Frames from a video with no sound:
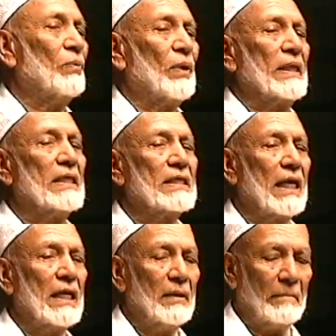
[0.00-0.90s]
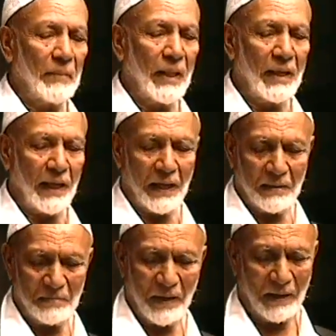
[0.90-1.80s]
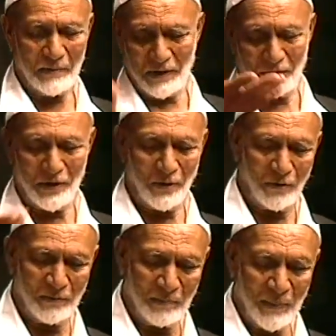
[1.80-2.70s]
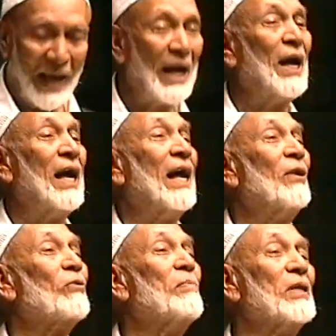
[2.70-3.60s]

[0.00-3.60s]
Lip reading: what they say, I've drifted off. Look,